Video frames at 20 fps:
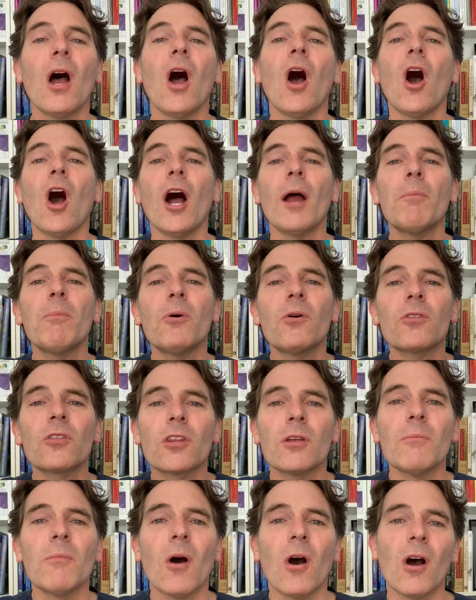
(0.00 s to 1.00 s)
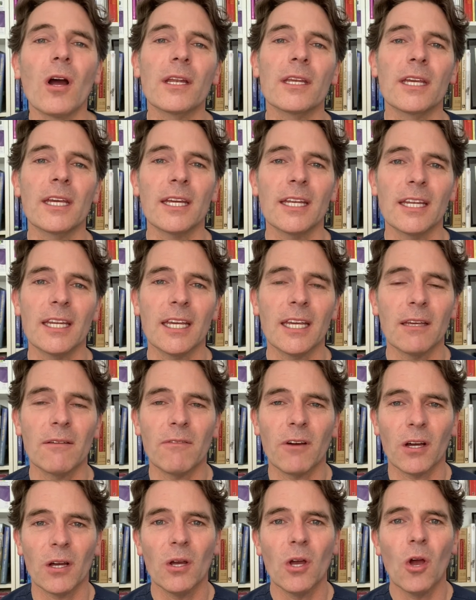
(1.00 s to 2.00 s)
I put them on
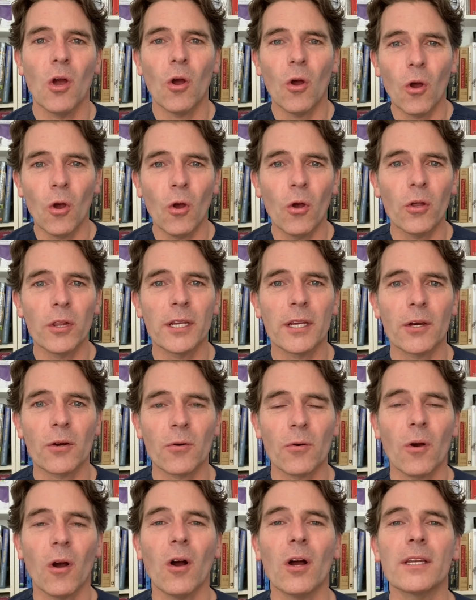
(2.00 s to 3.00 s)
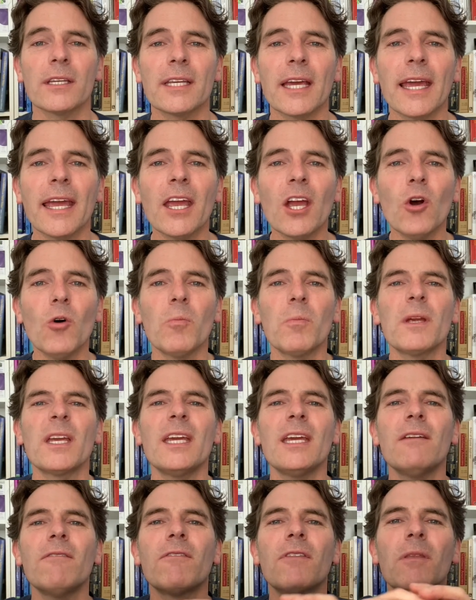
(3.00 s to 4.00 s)
CanEVA earlier on to help
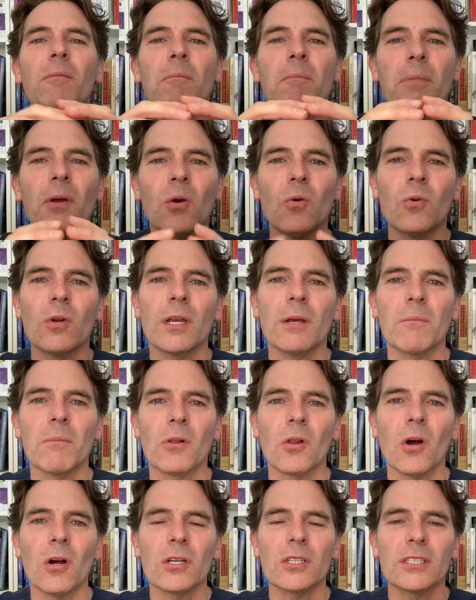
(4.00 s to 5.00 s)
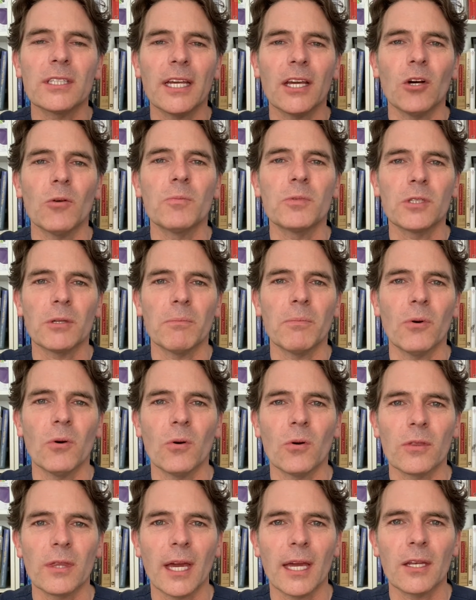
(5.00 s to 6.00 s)
give the building blocks to help
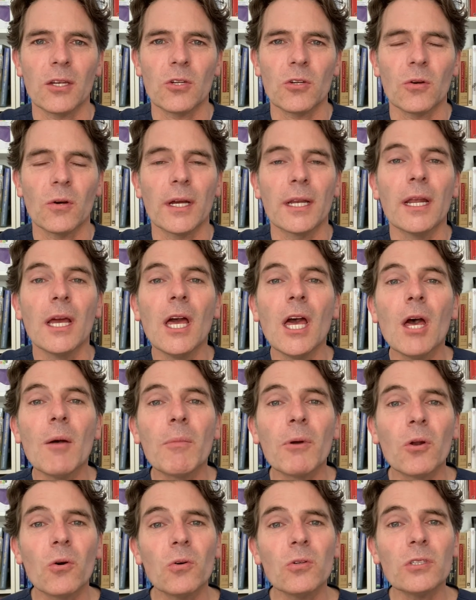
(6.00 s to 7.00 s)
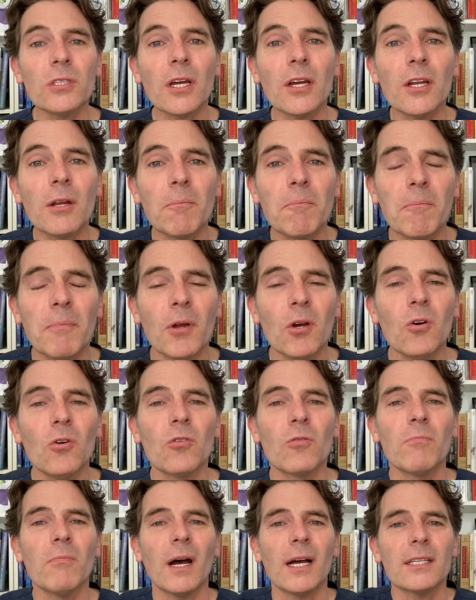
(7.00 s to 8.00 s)
support that joint, but also to
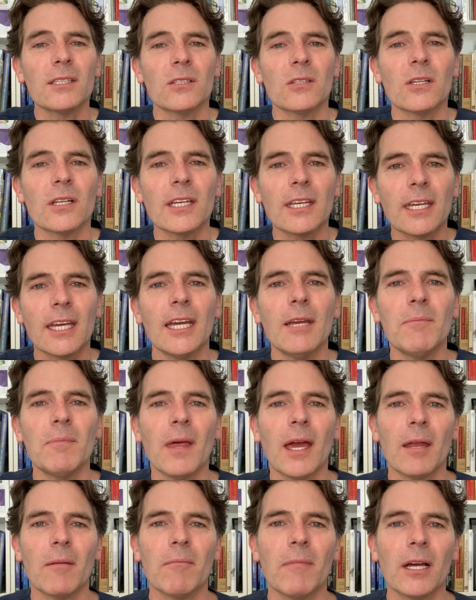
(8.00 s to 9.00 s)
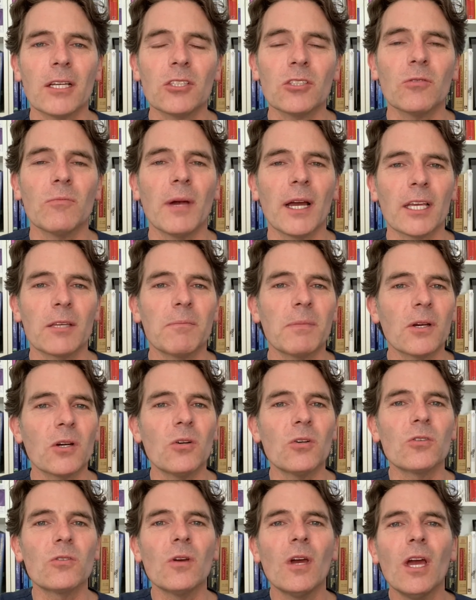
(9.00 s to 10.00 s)
build muscle and keep that muscle mass,
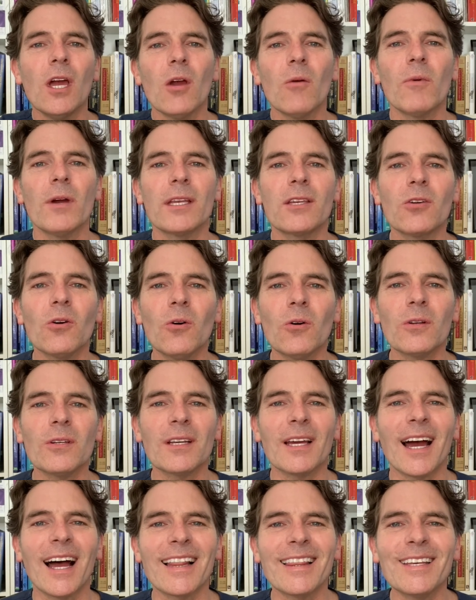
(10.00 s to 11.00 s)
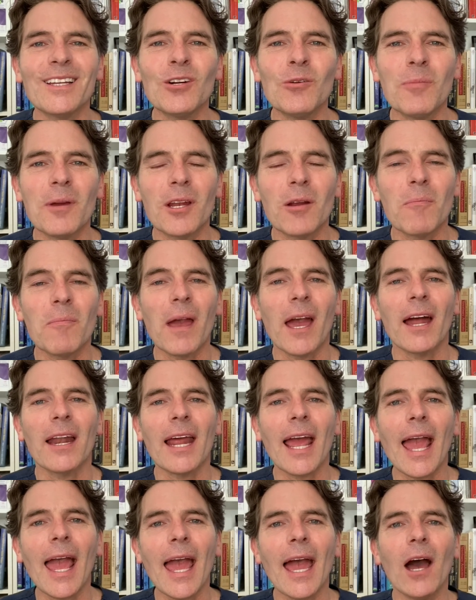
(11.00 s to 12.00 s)
because we talked a little bit about
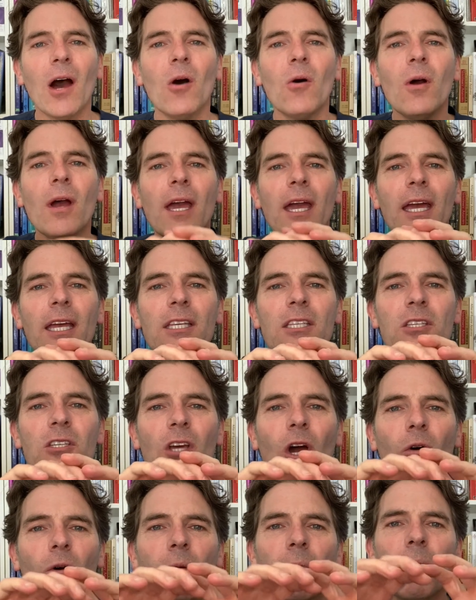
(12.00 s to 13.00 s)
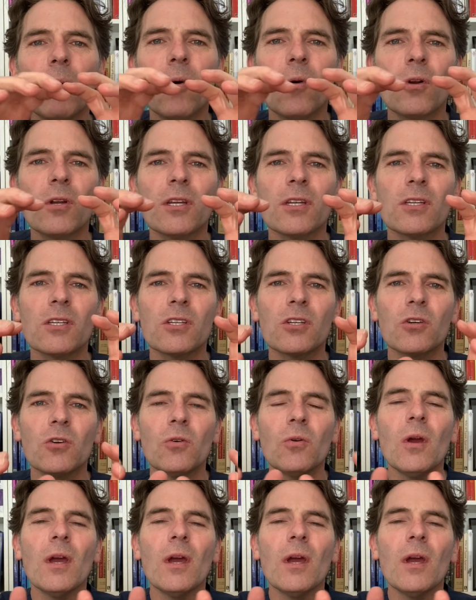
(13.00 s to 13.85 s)
how it's so important to